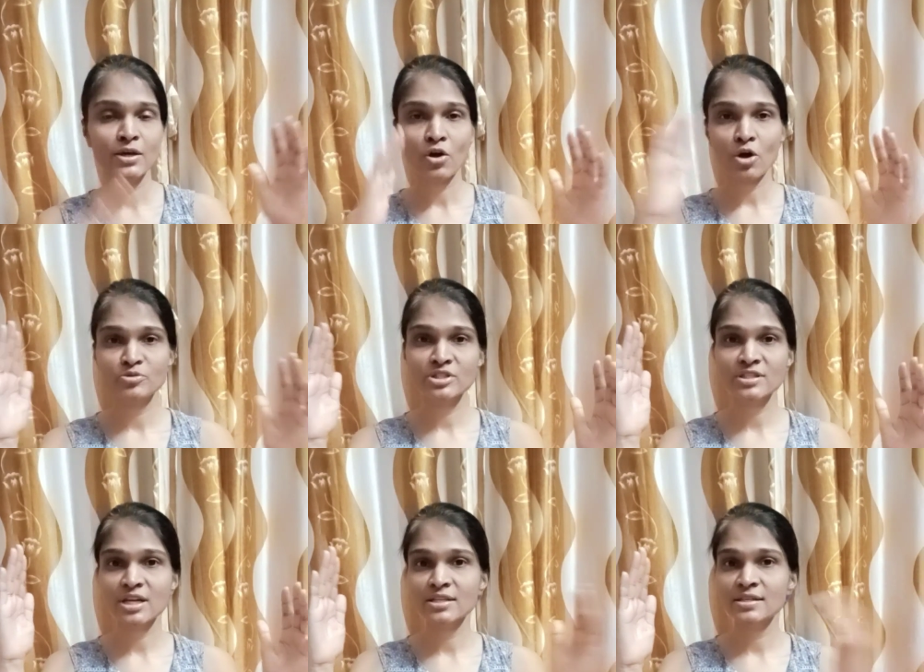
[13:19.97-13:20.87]
Object
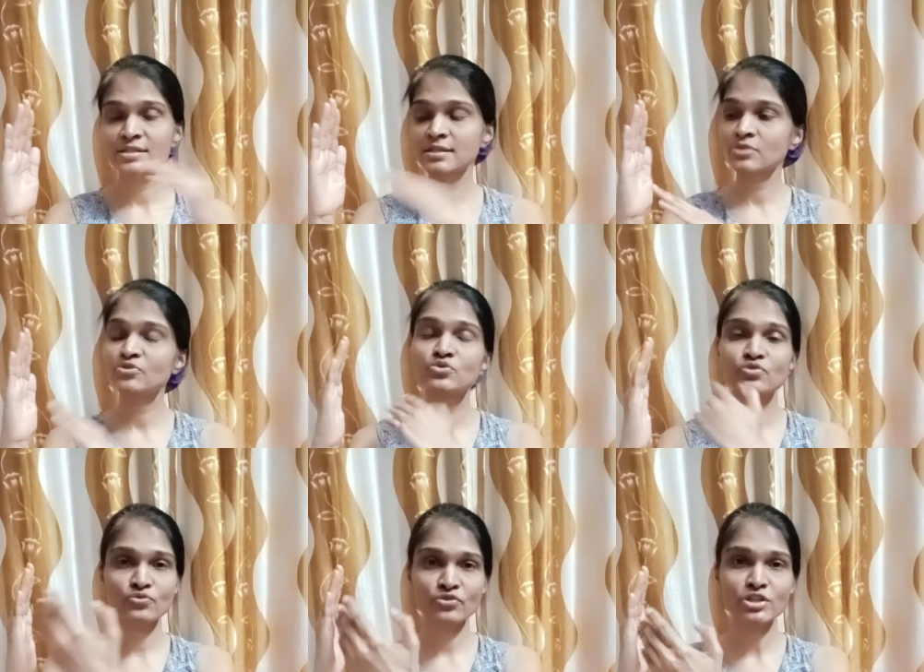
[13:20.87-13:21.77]
side is in the
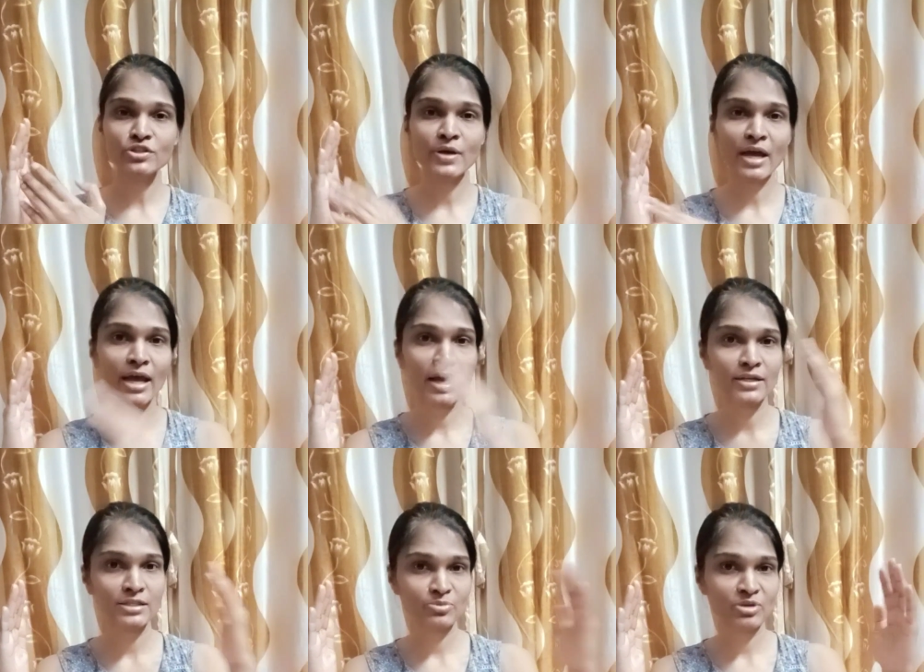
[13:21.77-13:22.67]
visual field
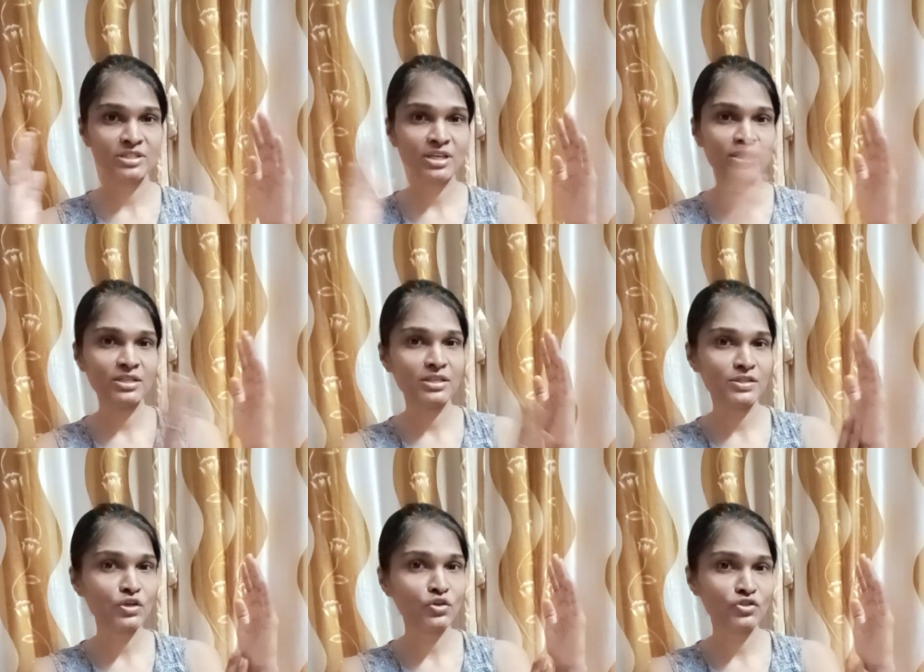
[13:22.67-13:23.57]
and image side
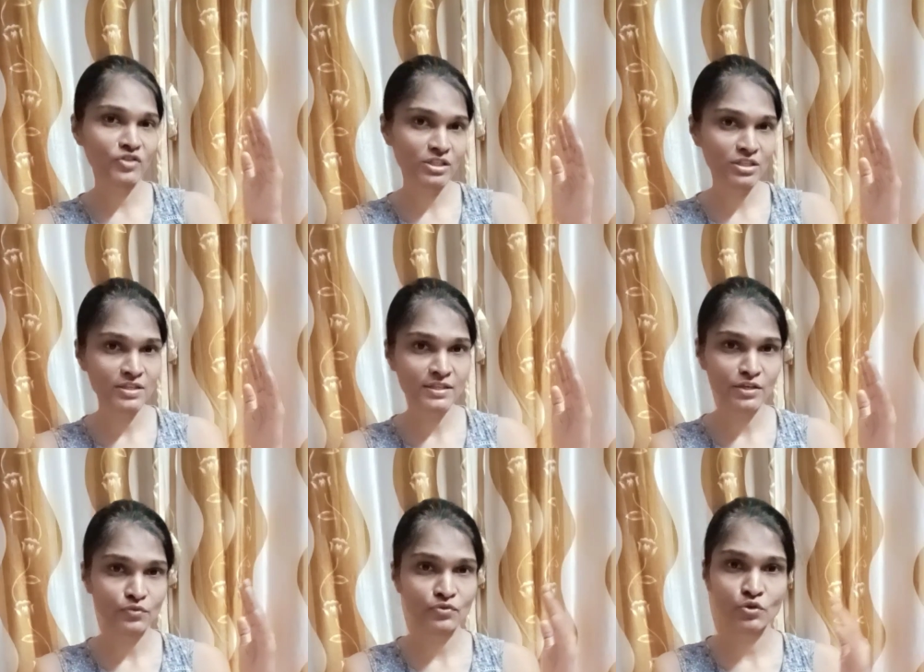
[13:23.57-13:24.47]
is on the retinal
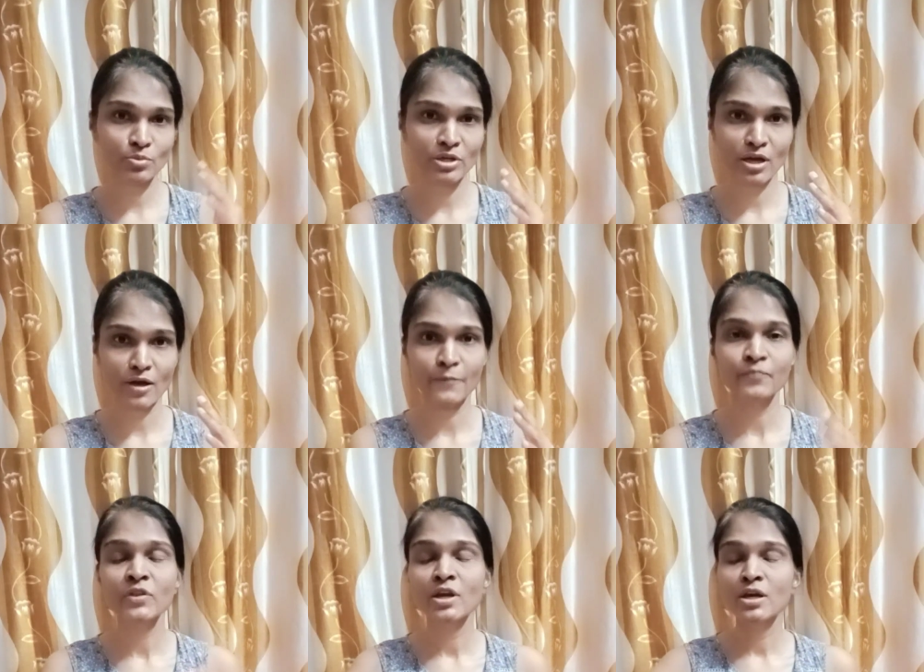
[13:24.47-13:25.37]
side of the human eye.
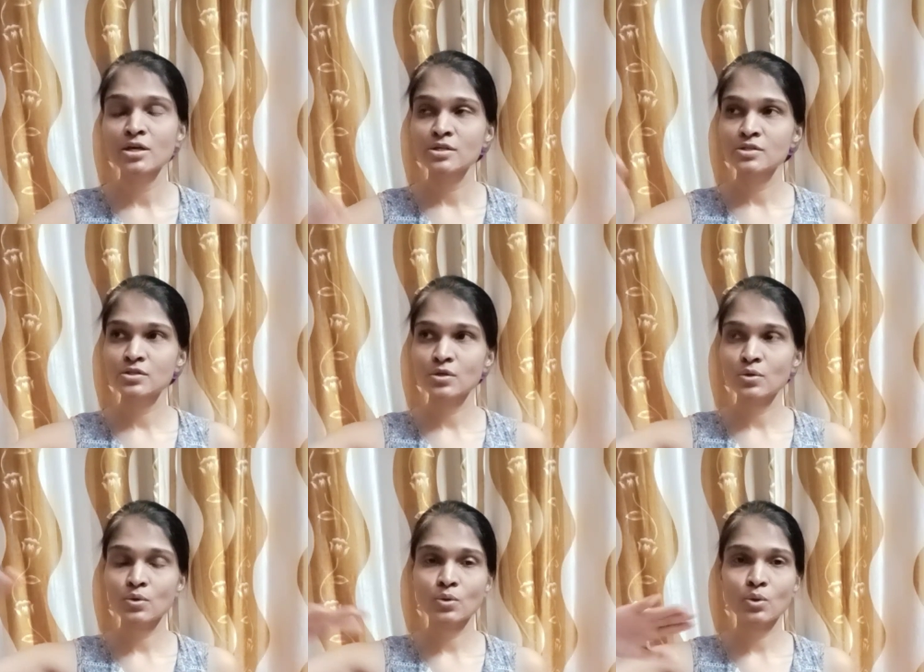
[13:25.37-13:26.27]

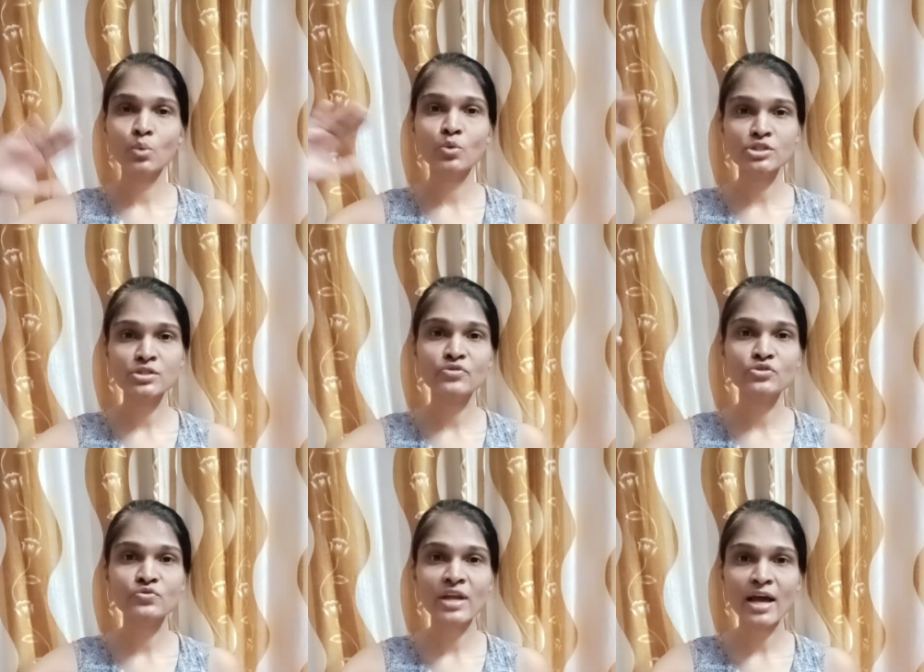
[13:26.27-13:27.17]
So what is the
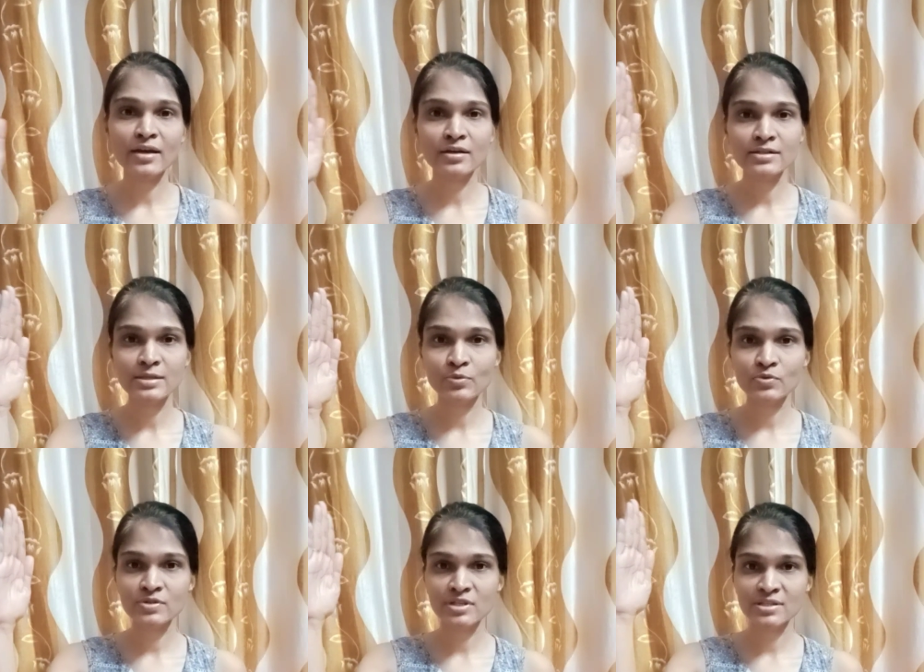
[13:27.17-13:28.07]
visual angle?
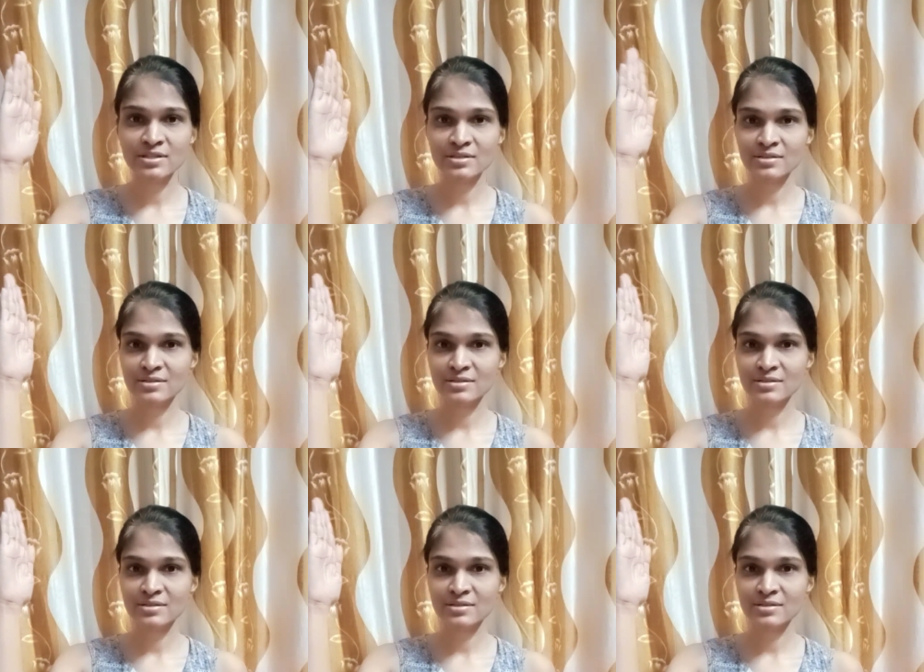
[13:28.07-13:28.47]
Suppose this is